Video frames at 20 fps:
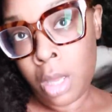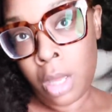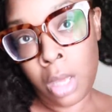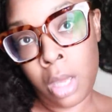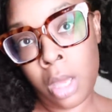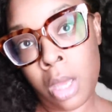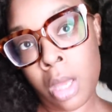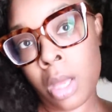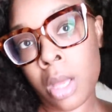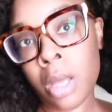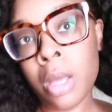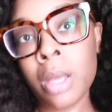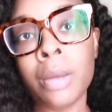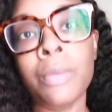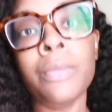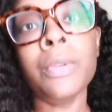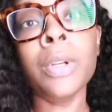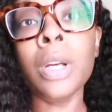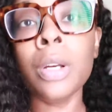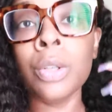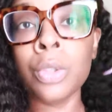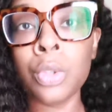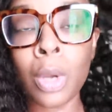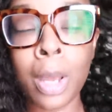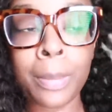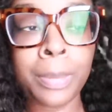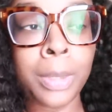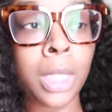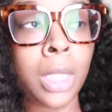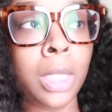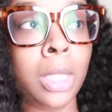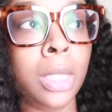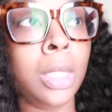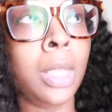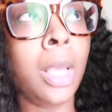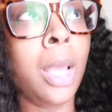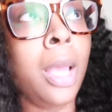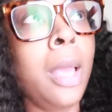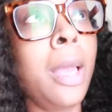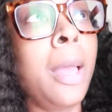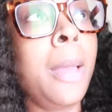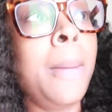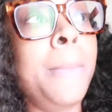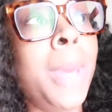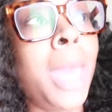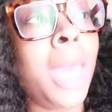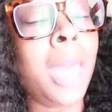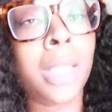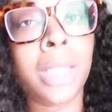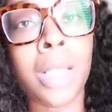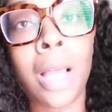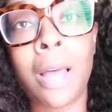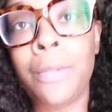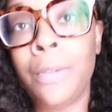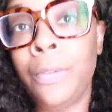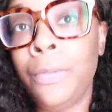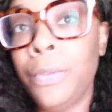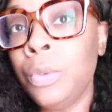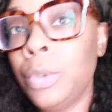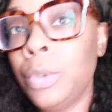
yeah, I'm going to go drop these bags off. If